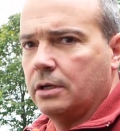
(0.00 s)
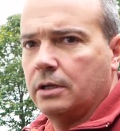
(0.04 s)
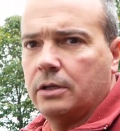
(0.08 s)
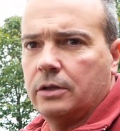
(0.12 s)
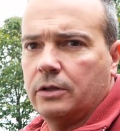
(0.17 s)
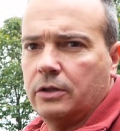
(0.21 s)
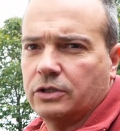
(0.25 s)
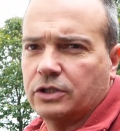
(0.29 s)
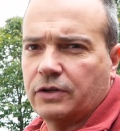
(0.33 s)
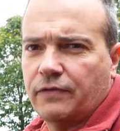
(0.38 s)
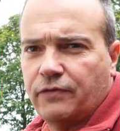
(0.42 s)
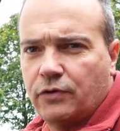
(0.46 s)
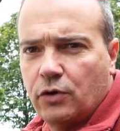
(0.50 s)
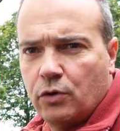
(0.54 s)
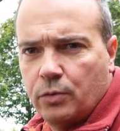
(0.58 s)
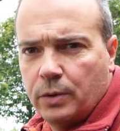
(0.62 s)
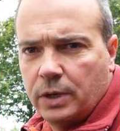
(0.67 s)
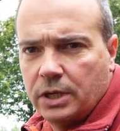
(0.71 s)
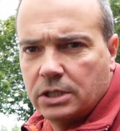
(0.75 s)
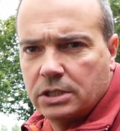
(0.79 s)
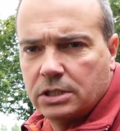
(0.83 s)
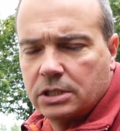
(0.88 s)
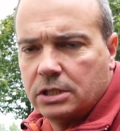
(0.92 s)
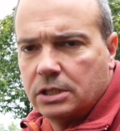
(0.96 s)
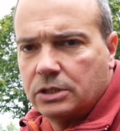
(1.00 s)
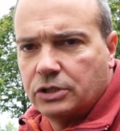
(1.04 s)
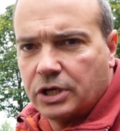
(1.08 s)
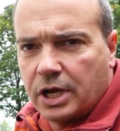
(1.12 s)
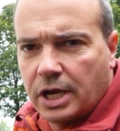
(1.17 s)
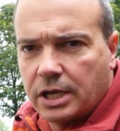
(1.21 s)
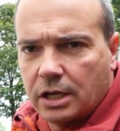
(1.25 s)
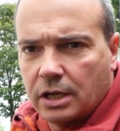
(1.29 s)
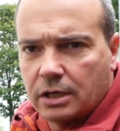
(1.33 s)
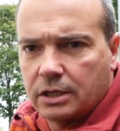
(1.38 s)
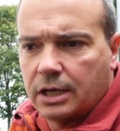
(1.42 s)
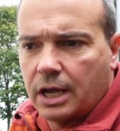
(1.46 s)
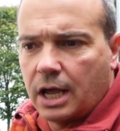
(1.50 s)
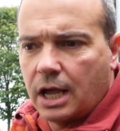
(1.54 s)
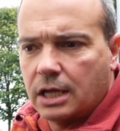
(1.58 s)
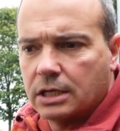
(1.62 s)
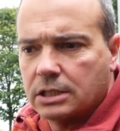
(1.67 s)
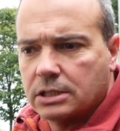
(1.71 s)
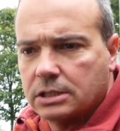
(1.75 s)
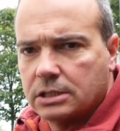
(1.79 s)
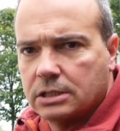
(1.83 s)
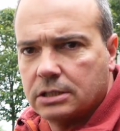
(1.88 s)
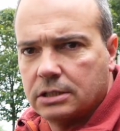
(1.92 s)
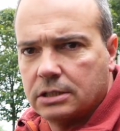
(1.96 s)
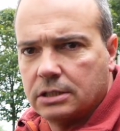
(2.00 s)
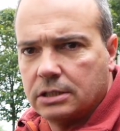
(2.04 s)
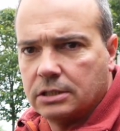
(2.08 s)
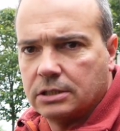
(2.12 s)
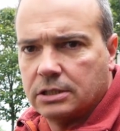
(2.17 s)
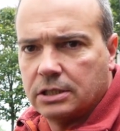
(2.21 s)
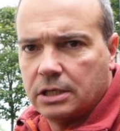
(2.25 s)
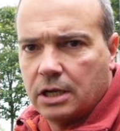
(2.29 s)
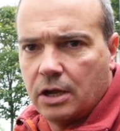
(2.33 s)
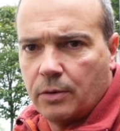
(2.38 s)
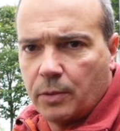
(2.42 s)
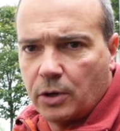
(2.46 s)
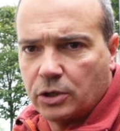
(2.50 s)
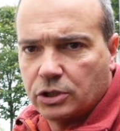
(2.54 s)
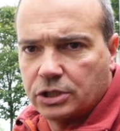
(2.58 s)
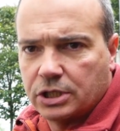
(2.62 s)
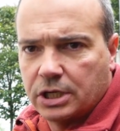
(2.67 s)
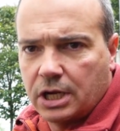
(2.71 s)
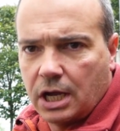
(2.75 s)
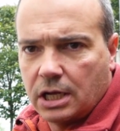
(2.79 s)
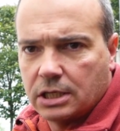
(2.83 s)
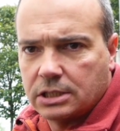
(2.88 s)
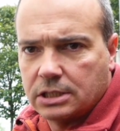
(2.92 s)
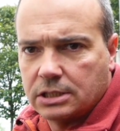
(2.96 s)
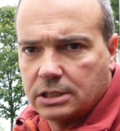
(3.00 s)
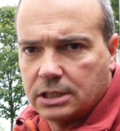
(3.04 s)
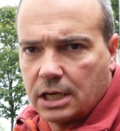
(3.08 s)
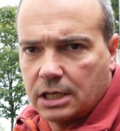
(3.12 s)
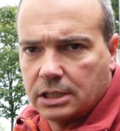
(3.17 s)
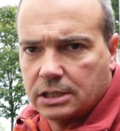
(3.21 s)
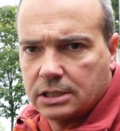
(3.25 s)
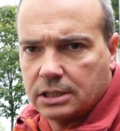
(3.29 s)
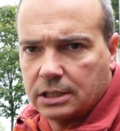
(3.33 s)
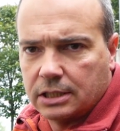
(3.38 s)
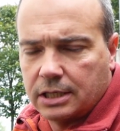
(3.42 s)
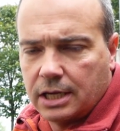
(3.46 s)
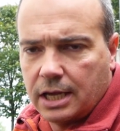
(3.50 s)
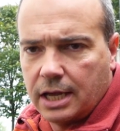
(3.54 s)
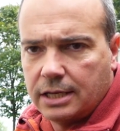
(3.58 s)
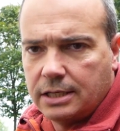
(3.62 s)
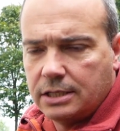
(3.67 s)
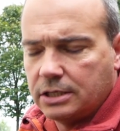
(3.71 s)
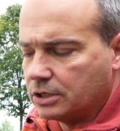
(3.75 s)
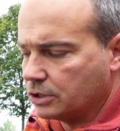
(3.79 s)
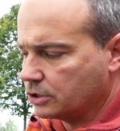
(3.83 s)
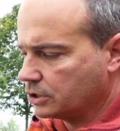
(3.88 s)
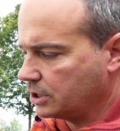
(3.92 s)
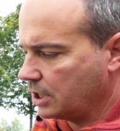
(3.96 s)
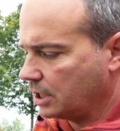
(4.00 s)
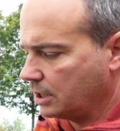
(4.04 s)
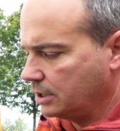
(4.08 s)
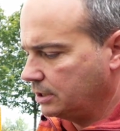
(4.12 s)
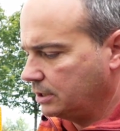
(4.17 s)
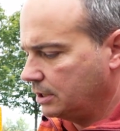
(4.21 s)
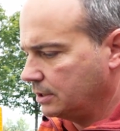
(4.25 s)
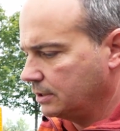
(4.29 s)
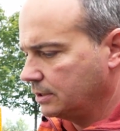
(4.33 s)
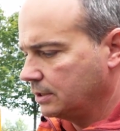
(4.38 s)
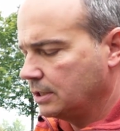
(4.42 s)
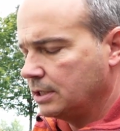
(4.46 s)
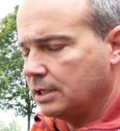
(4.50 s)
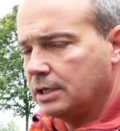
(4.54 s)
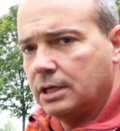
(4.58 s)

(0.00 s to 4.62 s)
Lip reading: There's a few ways to check your gas to see how much gas is actually in your cylinder.